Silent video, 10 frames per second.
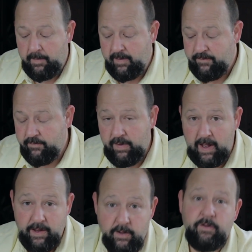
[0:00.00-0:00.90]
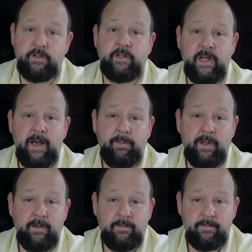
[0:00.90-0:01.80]
If you've not used a
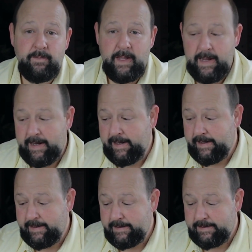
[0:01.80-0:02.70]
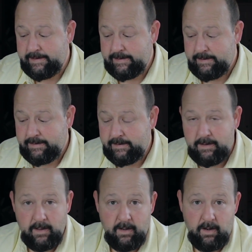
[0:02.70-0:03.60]
tablet, it is
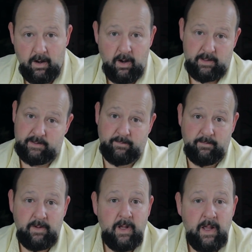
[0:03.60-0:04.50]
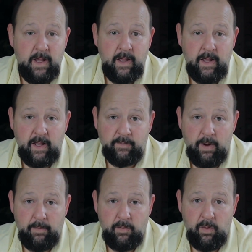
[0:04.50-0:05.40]
awesome. It's
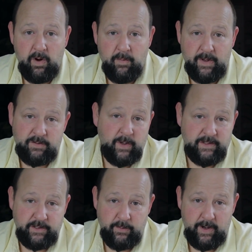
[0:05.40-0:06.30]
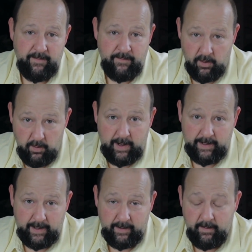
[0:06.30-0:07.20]
probably one of the best ways to do any photo
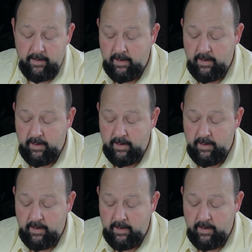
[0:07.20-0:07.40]
editing.